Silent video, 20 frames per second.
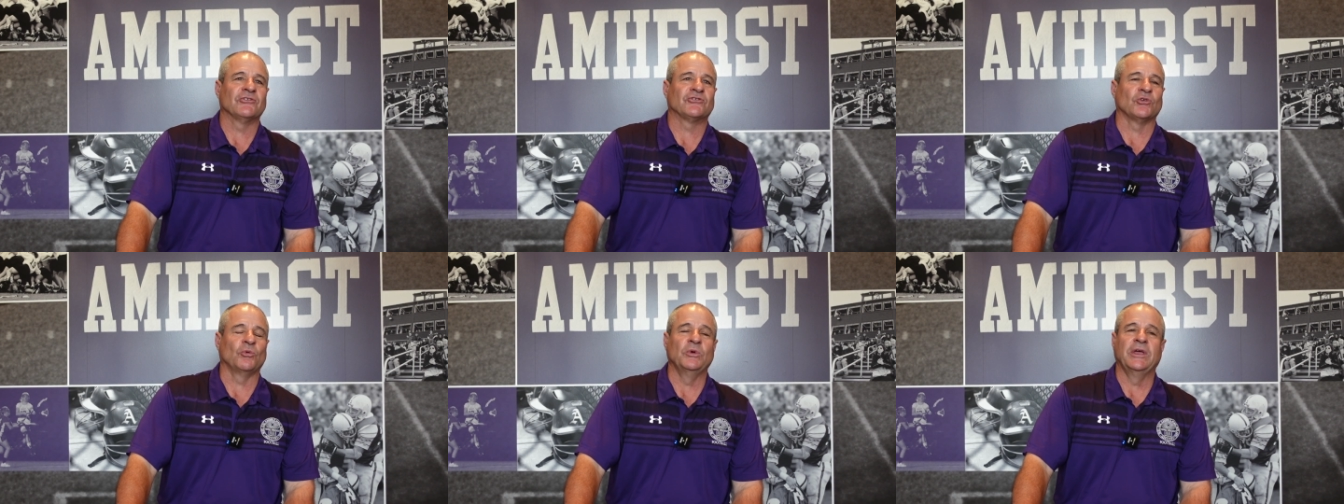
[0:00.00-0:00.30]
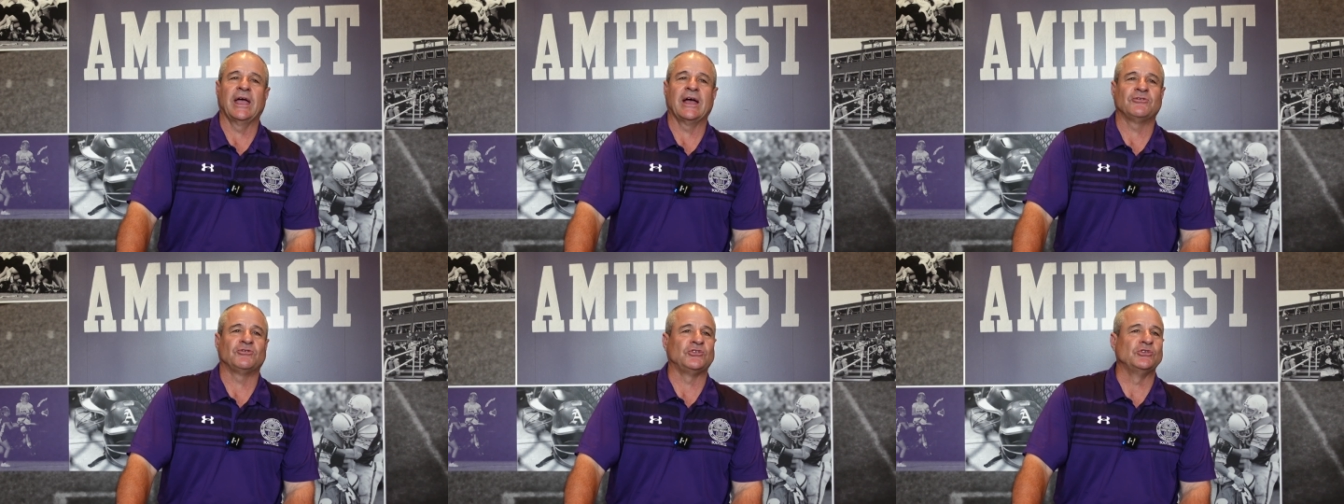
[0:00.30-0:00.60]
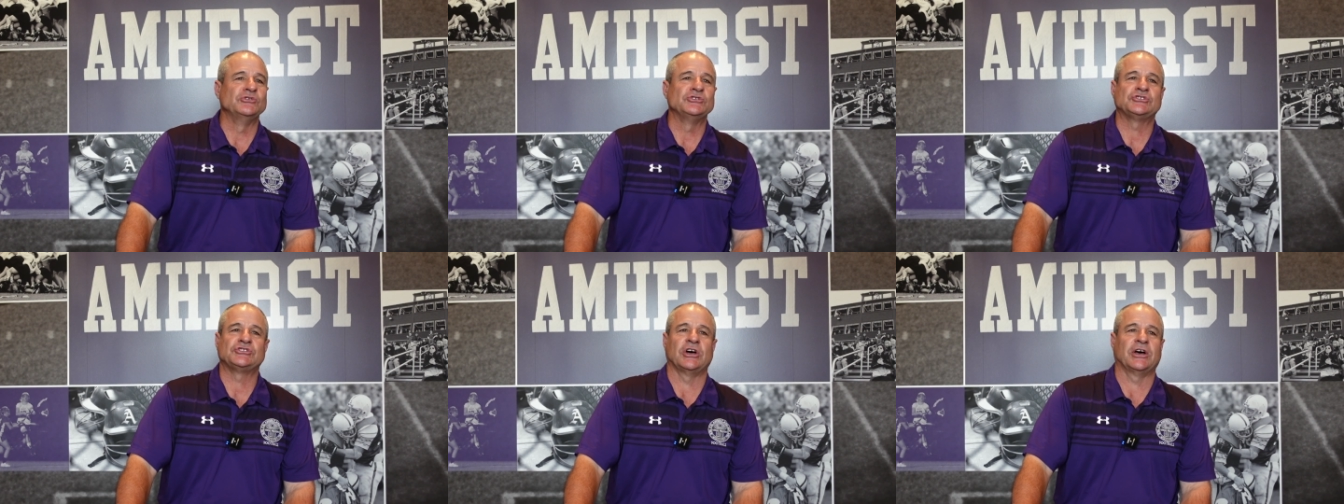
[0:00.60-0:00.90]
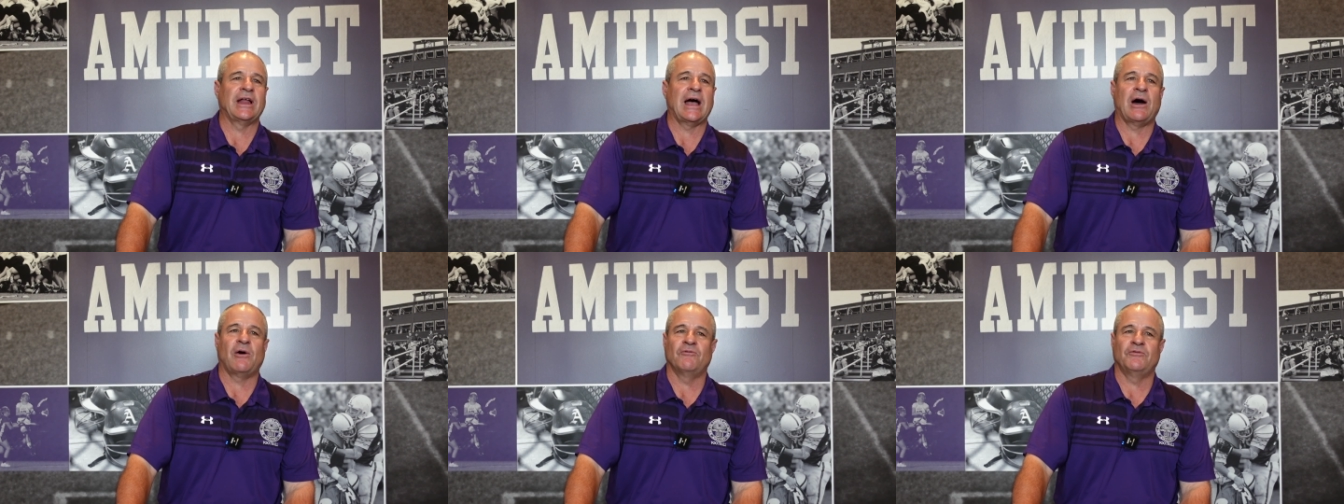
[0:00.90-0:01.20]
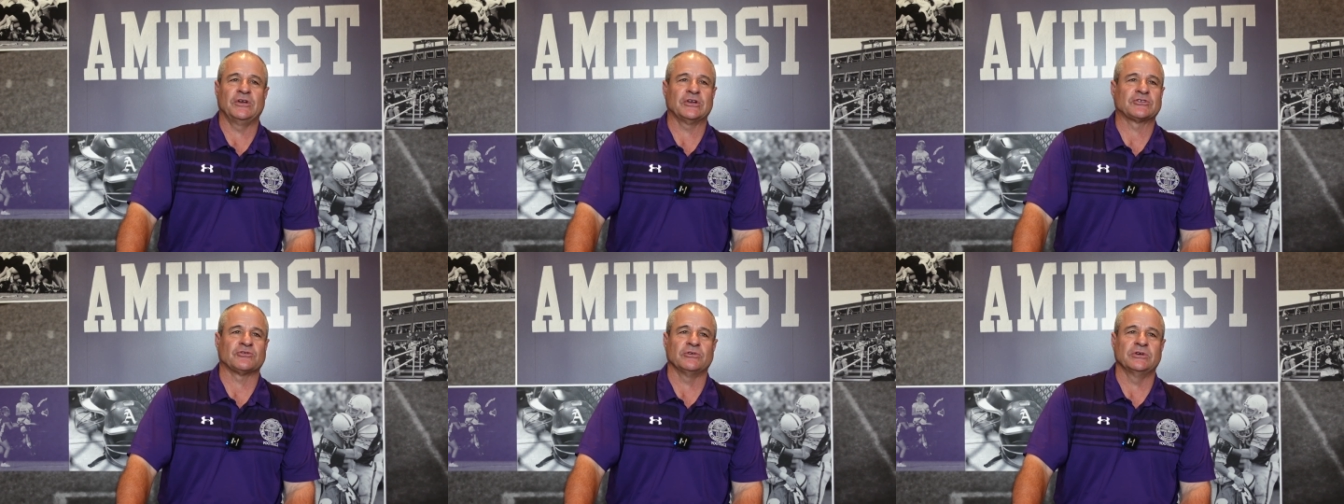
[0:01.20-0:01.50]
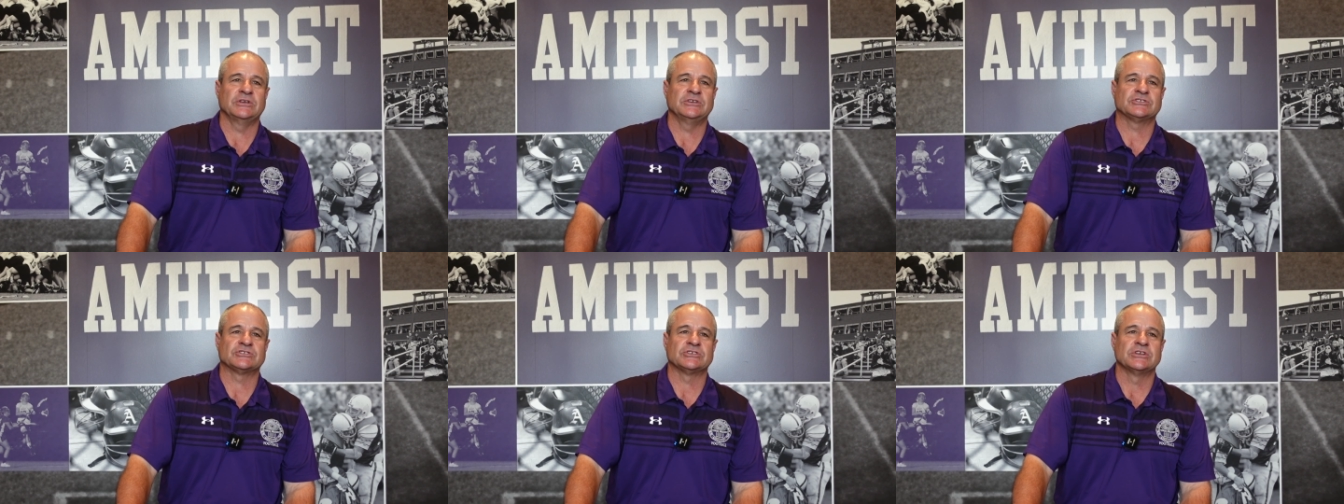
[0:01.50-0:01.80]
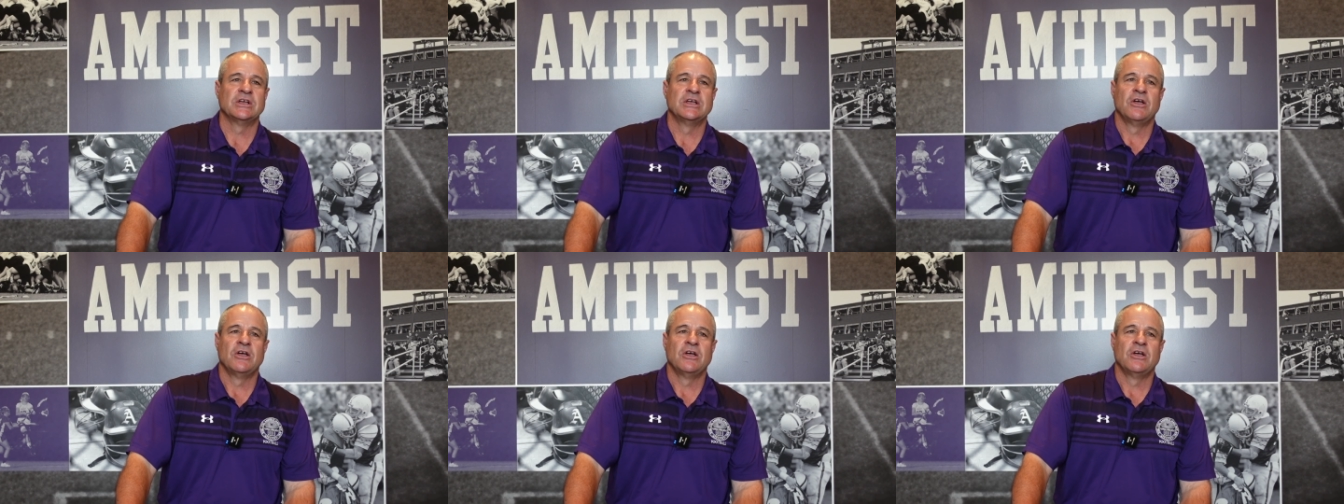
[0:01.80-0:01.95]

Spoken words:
So we had two shutout victories